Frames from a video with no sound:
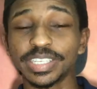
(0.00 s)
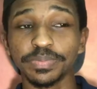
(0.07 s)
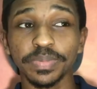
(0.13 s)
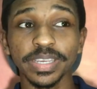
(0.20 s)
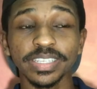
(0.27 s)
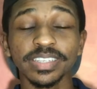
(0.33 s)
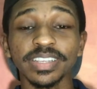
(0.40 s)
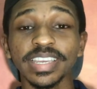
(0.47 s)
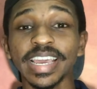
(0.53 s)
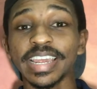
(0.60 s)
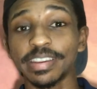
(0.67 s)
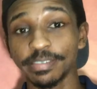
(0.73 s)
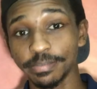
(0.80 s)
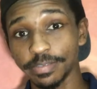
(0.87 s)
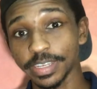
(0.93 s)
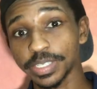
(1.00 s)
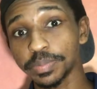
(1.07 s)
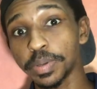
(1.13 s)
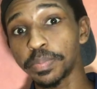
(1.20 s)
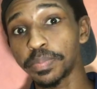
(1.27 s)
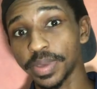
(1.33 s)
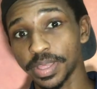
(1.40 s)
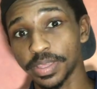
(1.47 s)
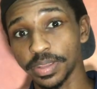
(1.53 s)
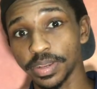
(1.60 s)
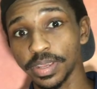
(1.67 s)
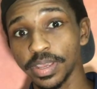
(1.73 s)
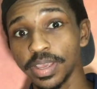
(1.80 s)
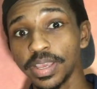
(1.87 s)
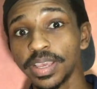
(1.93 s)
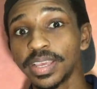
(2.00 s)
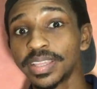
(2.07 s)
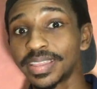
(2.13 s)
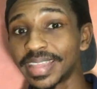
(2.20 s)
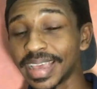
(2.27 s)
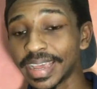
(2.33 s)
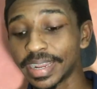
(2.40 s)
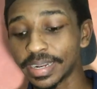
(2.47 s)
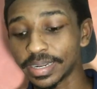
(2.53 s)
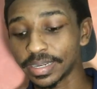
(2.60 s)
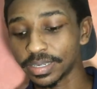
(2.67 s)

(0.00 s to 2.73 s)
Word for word: is basically an investment method that